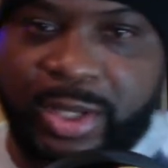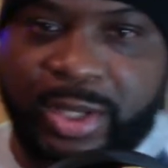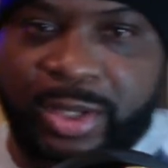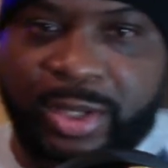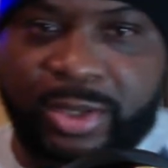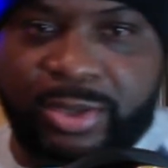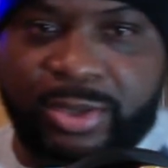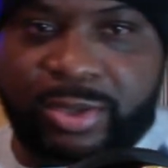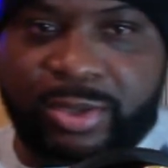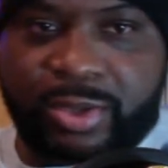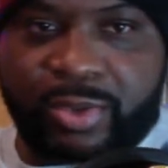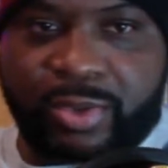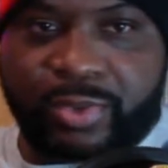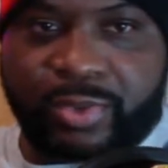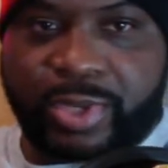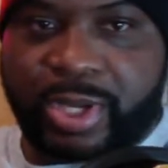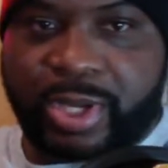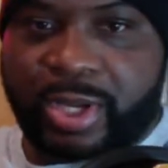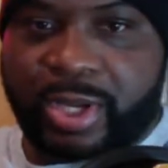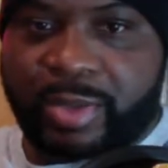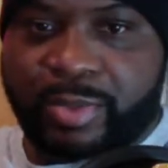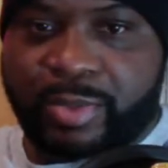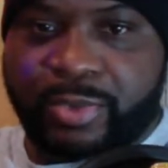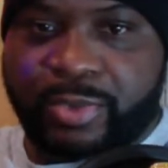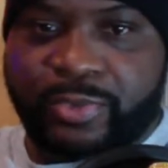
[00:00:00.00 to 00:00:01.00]
It's an
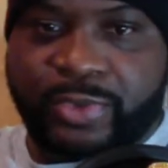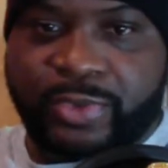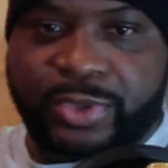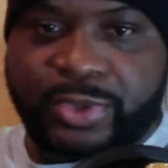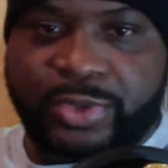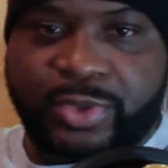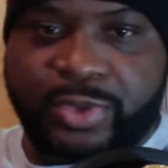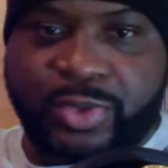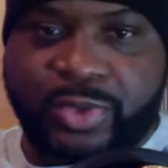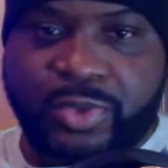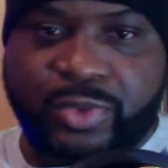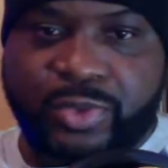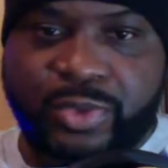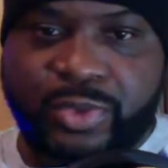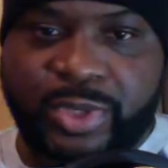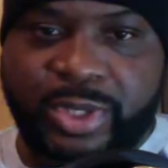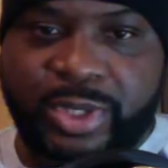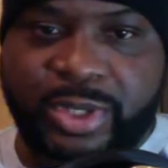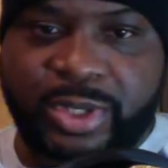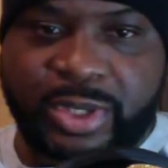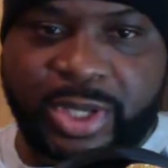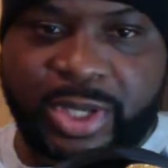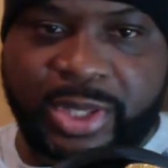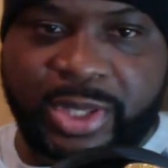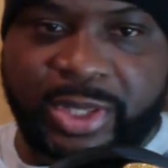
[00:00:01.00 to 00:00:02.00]
okay movie. It's cool. They
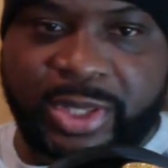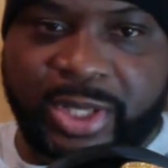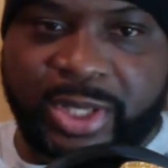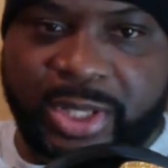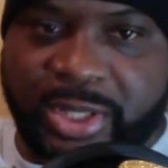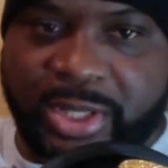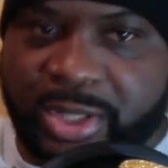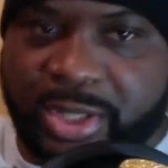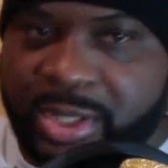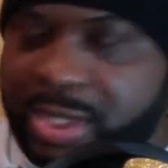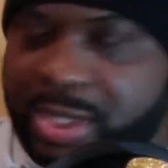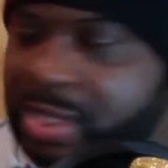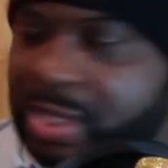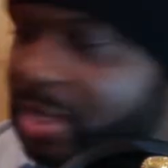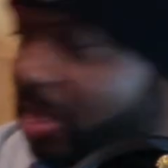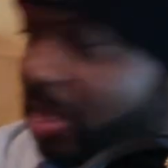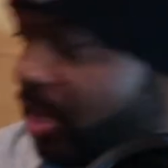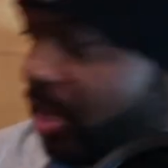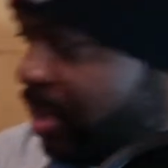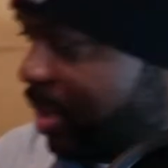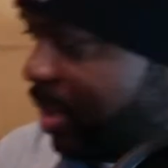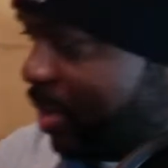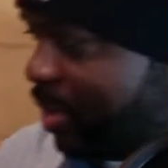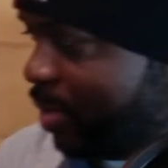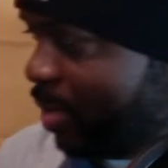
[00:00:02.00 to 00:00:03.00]
could, I think,
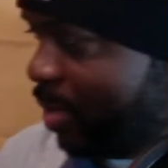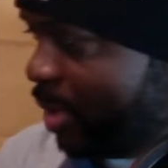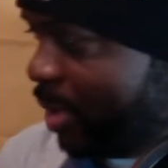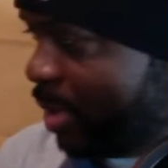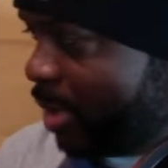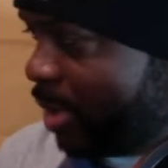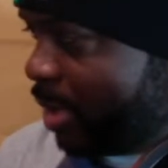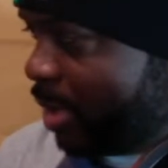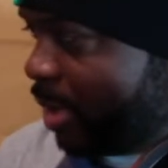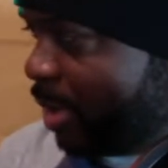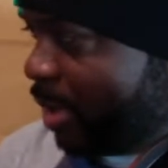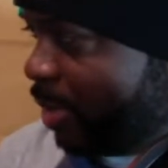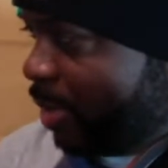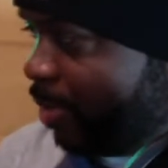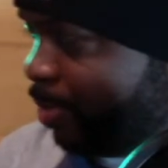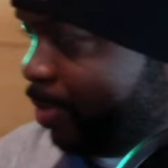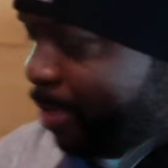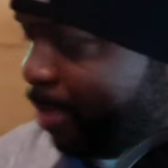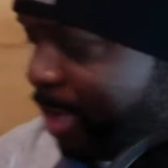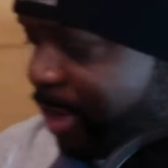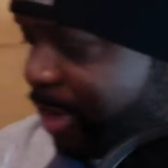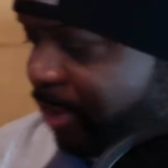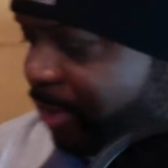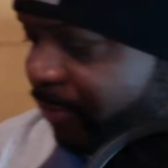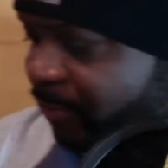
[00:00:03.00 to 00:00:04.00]
could have been
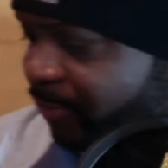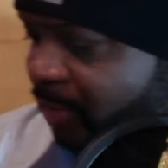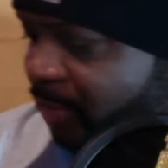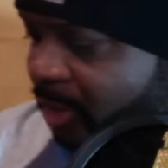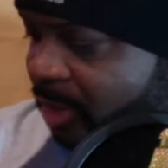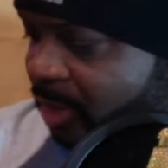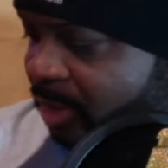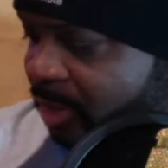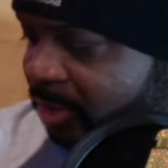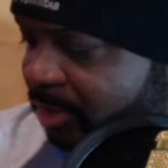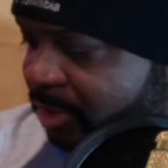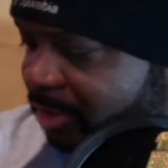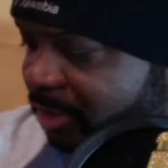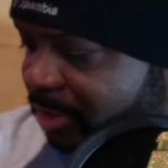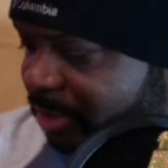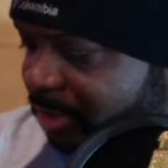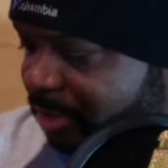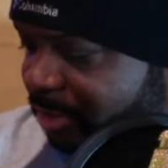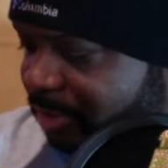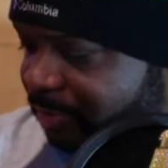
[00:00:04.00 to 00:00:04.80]
better as far as